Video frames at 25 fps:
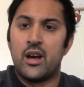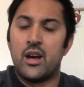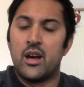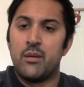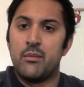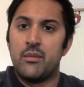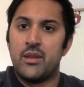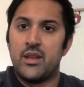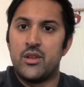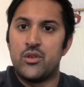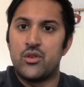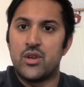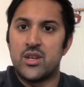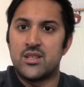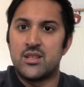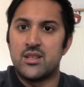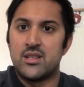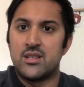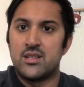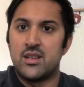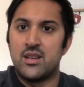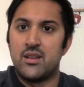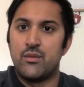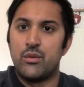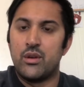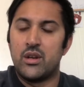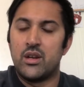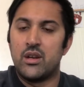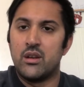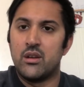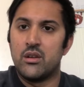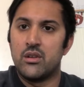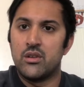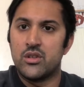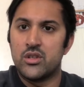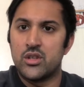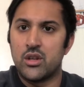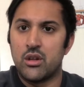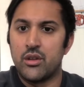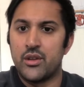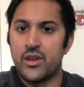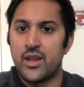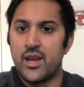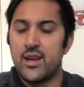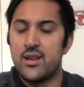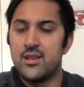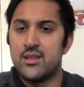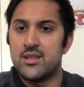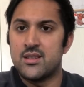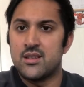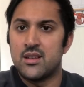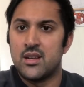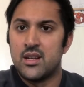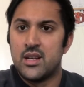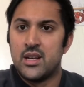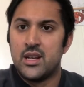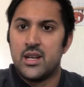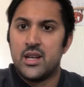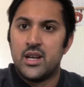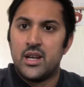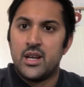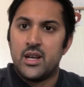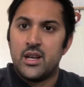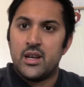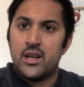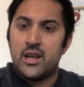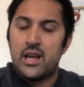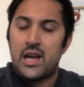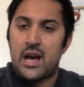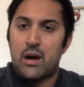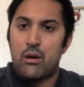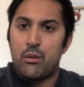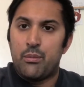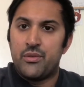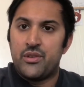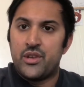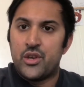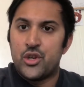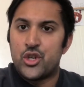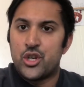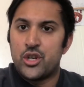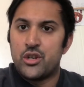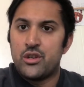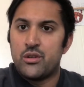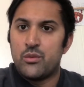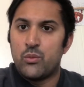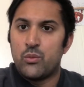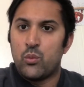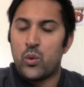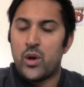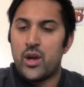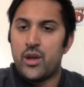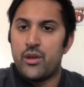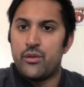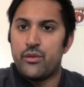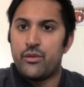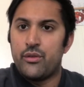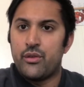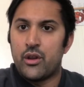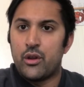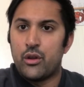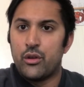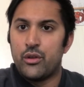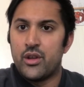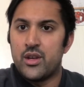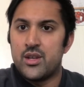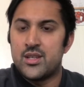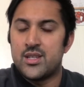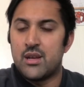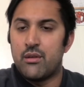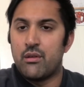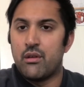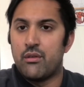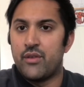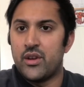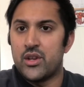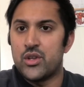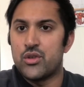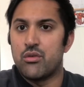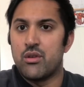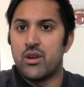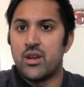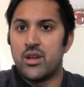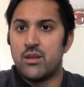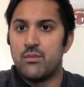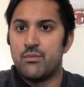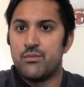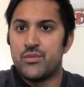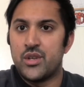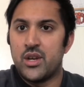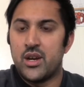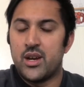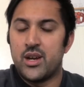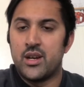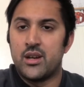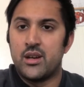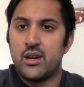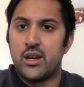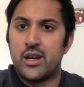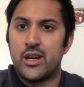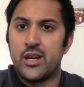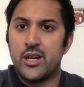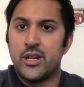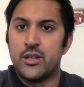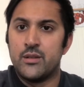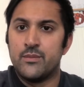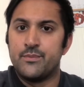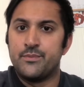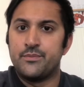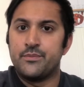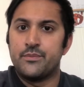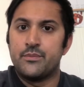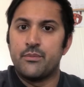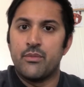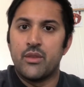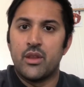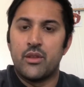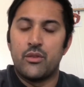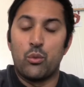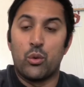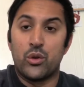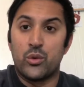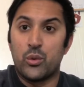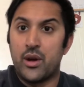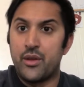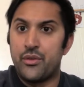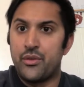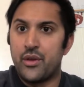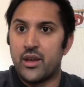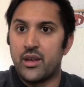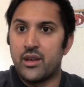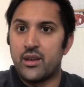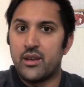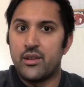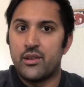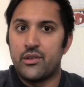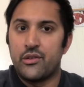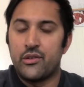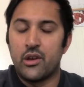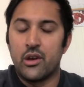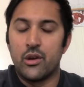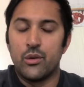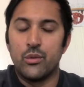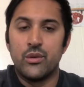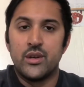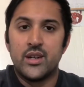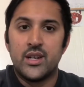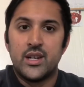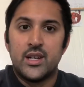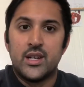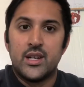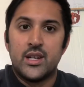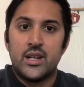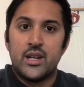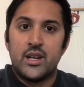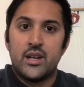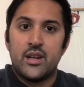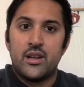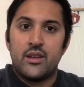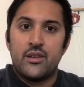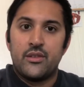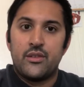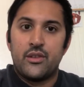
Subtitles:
interesting to see if we can consolidate our position with another series victory. So yeah, what do I think? So the